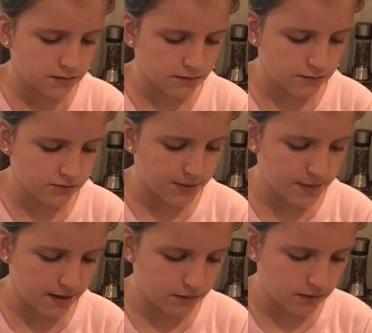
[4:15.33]
drip
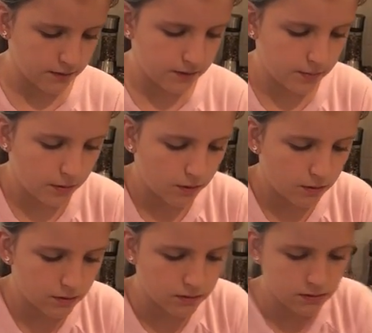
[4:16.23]
out of the
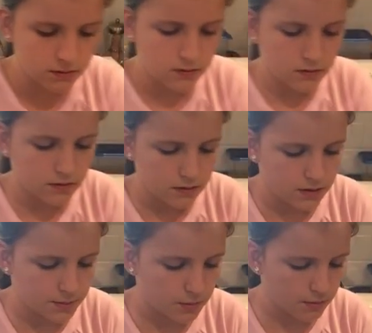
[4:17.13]
bowl
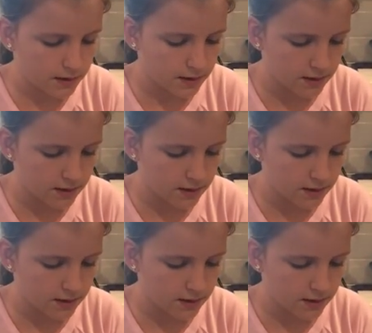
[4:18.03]
you're pouring it